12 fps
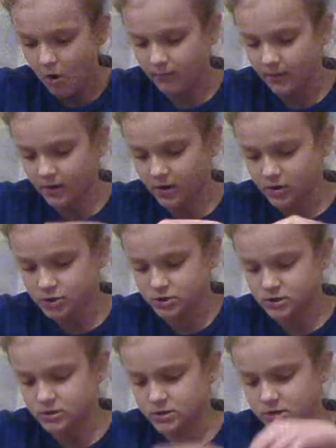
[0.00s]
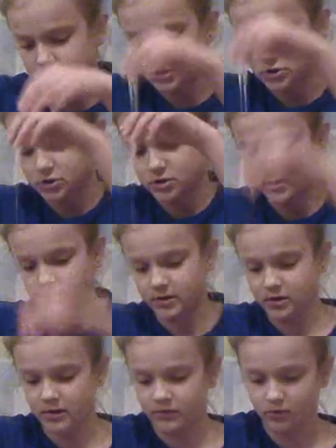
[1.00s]
my gosh, yes, it's coming
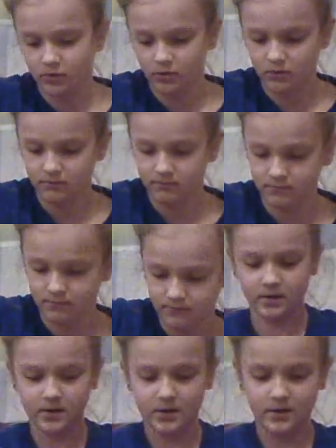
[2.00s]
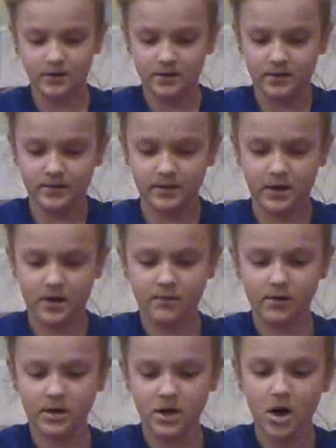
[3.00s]
together. There
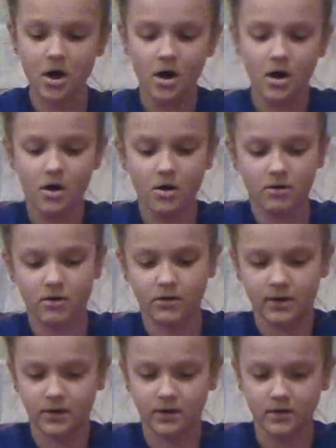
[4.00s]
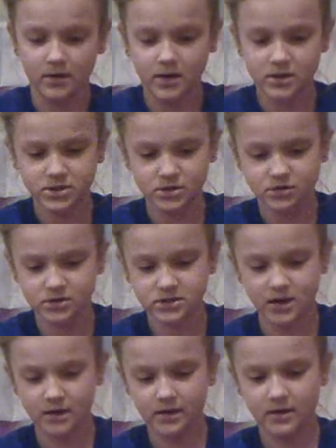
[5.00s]
we go. Okay. So it's
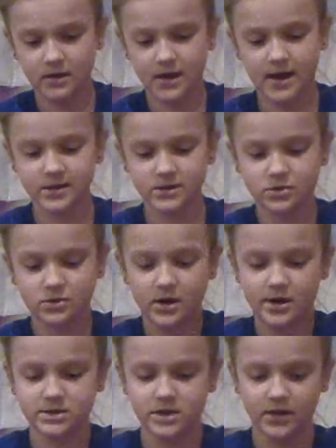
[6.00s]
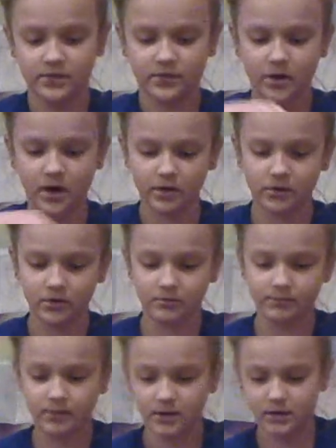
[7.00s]
not as clear as I thought it would
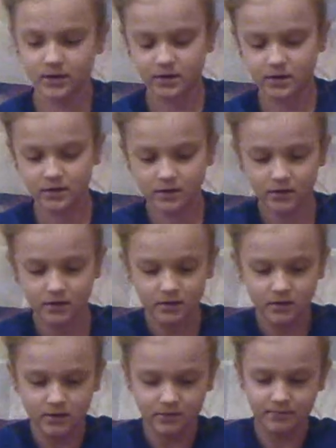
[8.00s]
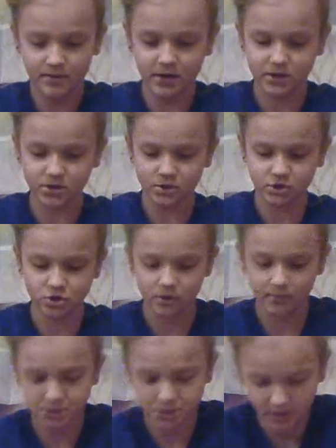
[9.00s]
be because of so
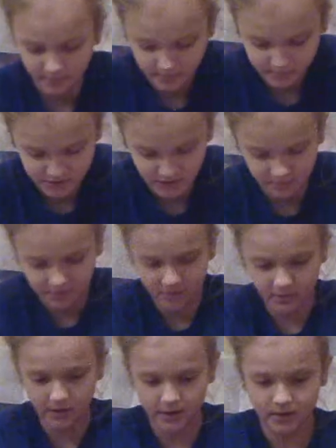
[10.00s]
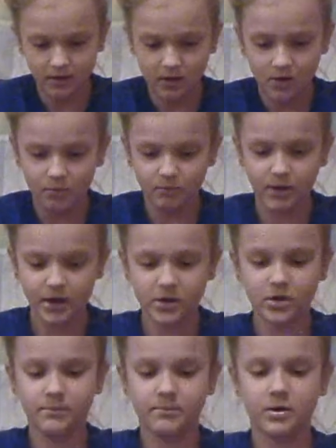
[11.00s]
much air bubbles. I wonder when
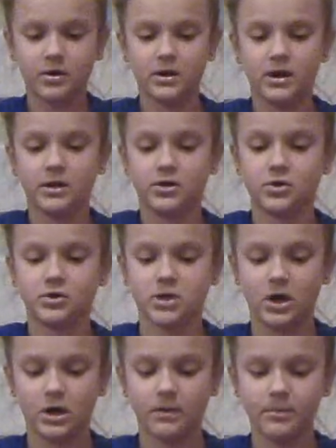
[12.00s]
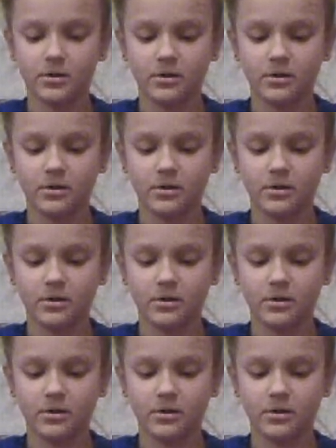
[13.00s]
you put it in your tub